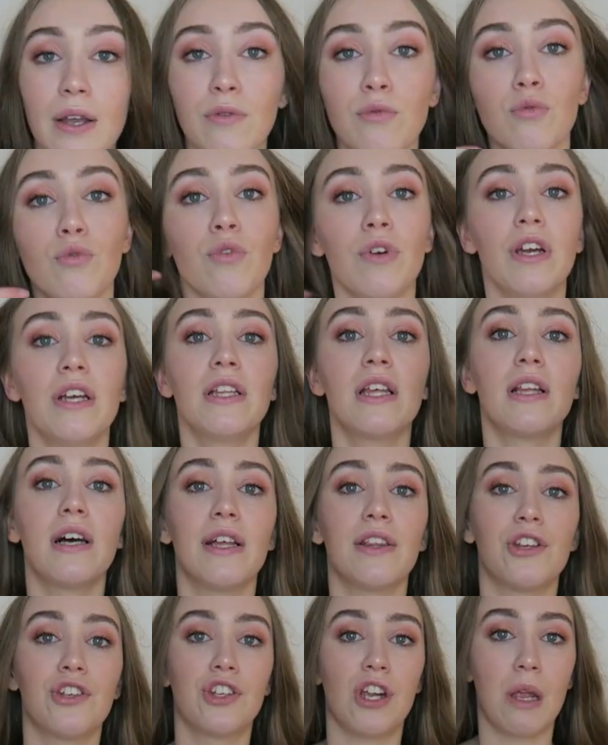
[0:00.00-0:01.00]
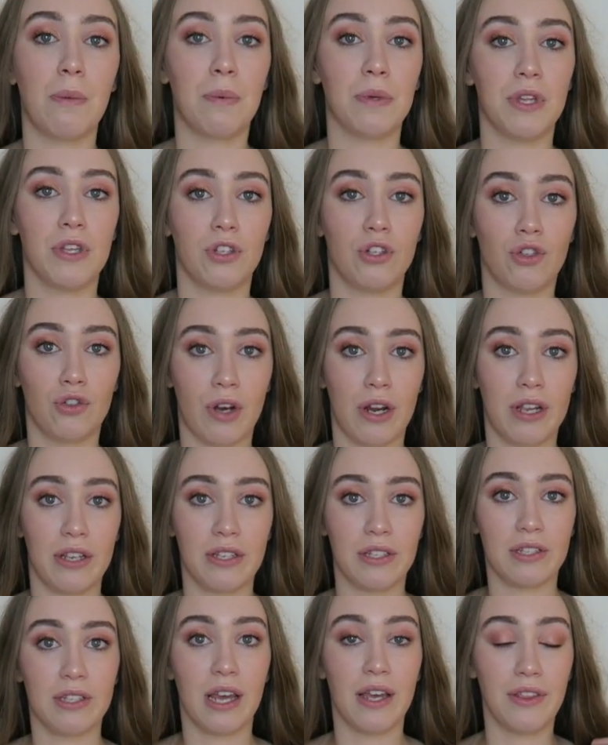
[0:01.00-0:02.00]
I really like the shape of this
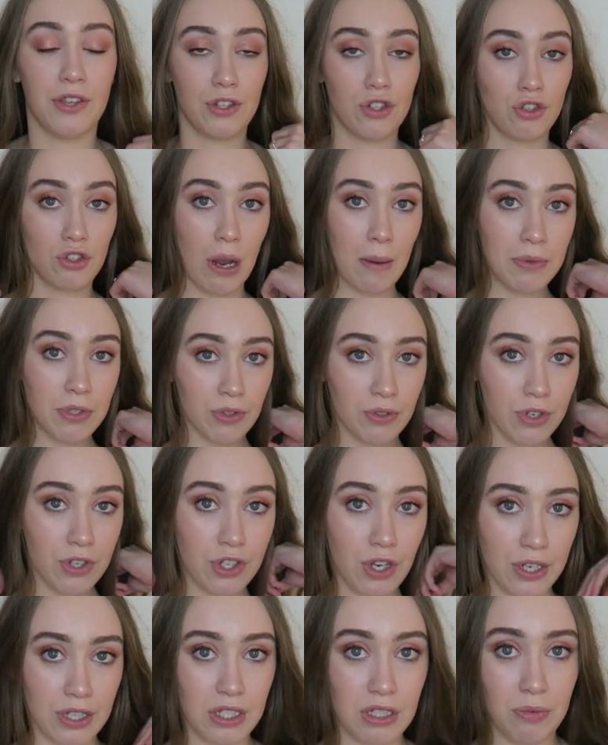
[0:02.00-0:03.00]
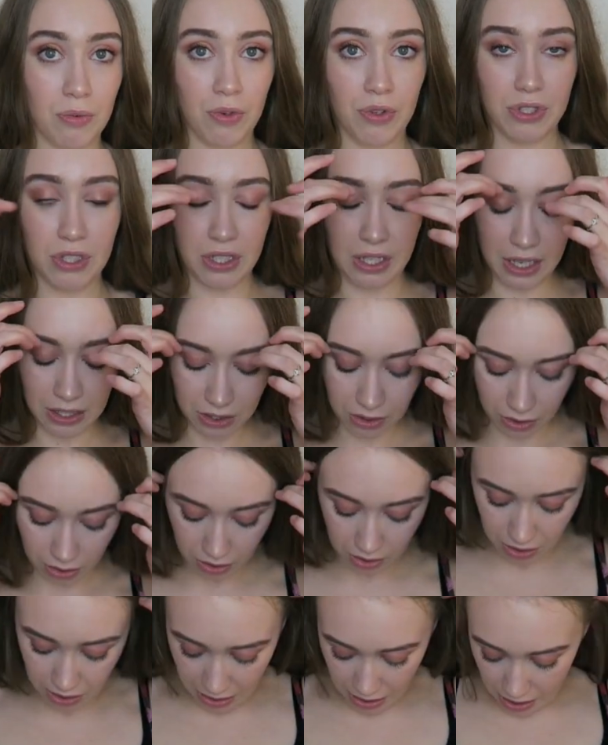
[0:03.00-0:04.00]
dress. And the straps are adjustable, so that's
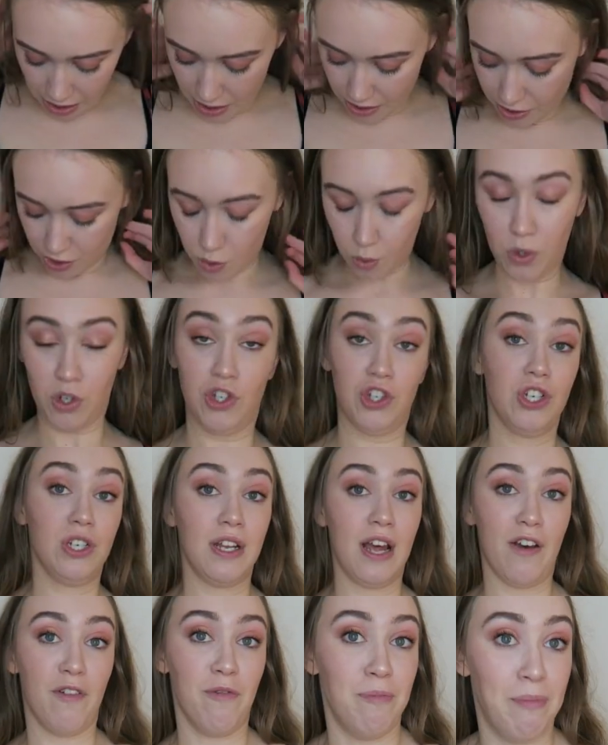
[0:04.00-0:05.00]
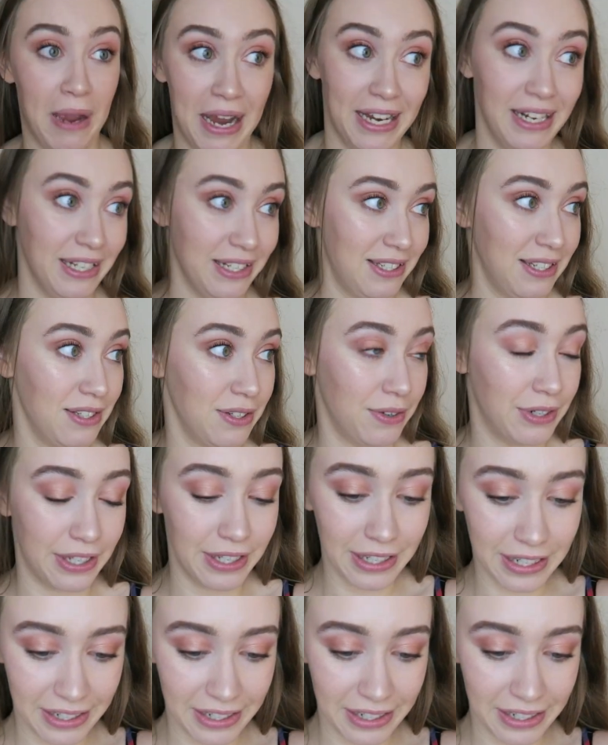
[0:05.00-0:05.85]
good. Just wish I didn't have penises on